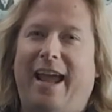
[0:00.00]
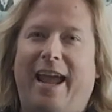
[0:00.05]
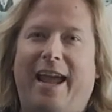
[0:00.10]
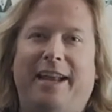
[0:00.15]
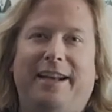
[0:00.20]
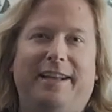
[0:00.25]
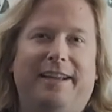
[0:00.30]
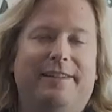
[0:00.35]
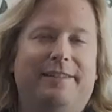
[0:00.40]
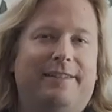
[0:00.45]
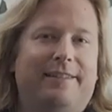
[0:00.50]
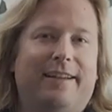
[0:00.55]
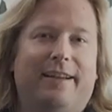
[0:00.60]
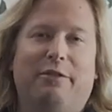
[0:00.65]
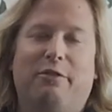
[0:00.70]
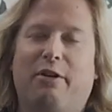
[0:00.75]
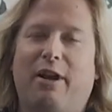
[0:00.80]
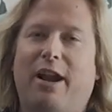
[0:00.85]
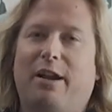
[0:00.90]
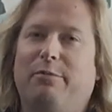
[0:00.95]
Andy's
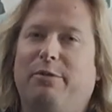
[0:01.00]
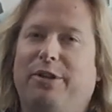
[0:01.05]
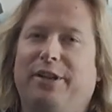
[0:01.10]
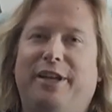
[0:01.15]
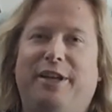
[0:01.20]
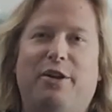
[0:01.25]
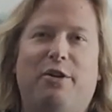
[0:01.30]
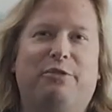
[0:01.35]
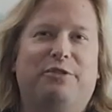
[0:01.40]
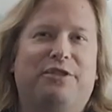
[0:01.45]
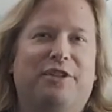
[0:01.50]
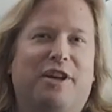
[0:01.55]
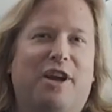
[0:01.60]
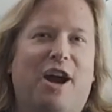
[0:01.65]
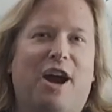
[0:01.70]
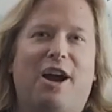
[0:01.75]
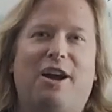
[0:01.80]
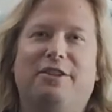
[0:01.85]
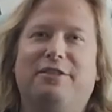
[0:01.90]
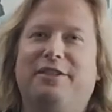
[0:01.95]
incredible. He knows the
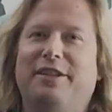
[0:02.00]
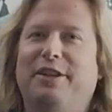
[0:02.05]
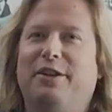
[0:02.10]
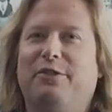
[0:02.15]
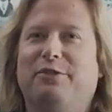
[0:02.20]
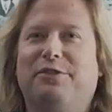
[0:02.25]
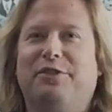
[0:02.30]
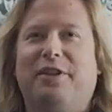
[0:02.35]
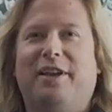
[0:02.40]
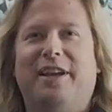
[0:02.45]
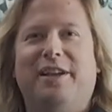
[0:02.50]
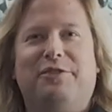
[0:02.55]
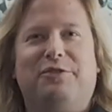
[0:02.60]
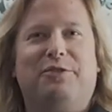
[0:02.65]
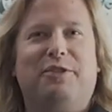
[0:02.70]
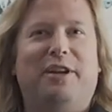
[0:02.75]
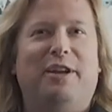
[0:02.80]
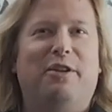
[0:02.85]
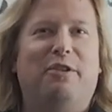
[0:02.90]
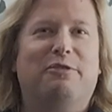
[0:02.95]
cars, he knows the
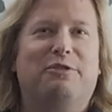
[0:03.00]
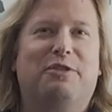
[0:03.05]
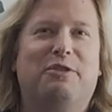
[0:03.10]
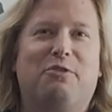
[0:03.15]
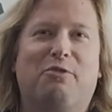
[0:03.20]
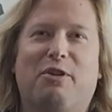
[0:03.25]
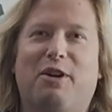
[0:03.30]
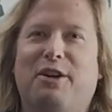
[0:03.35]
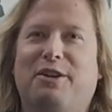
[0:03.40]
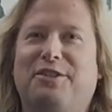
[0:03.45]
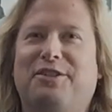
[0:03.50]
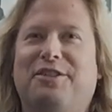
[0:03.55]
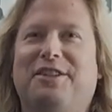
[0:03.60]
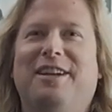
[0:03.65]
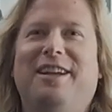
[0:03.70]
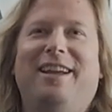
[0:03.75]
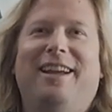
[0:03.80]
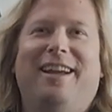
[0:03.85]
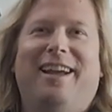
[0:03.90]
history, he knows the quirks,